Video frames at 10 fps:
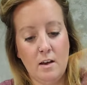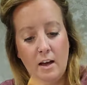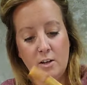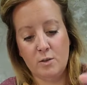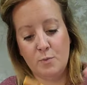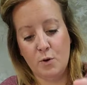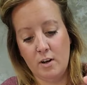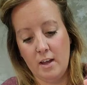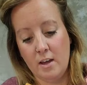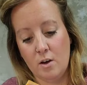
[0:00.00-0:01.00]
I just
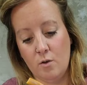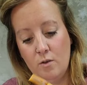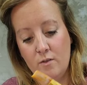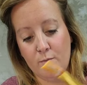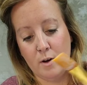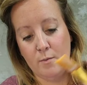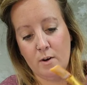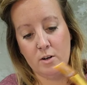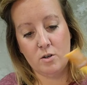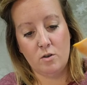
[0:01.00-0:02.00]
put a coat of Mod
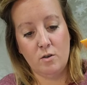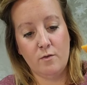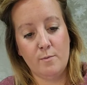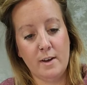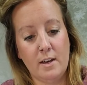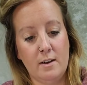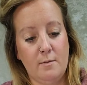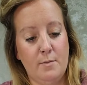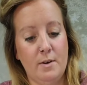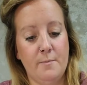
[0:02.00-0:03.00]
Podge all over my cup.